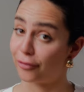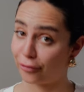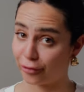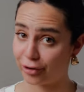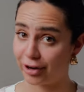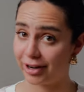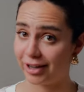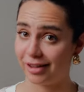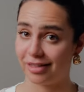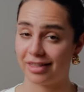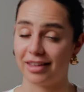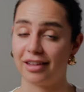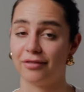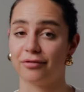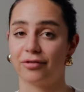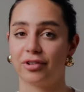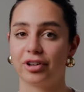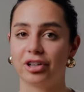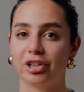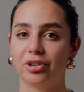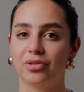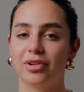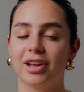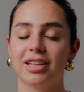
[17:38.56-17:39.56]
free theme for
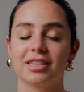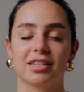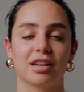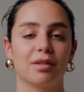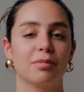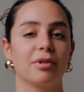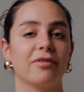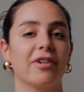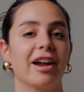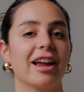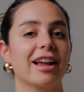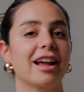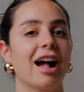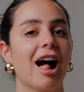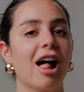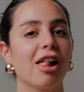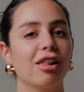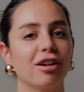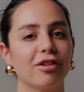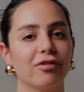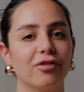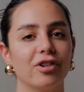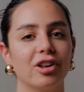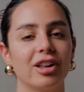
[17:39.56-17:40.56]
you. It's going to be very
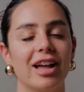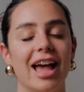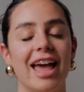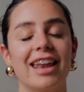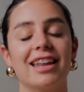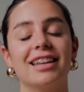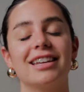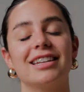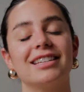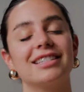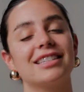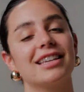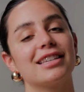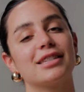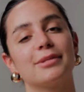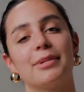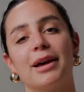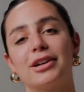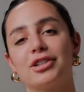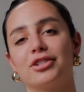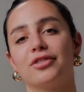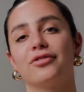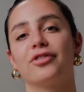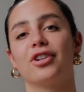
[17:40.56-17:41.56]
colorful and it is
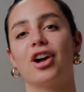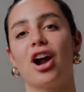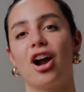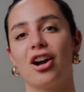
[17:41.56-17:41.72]
special for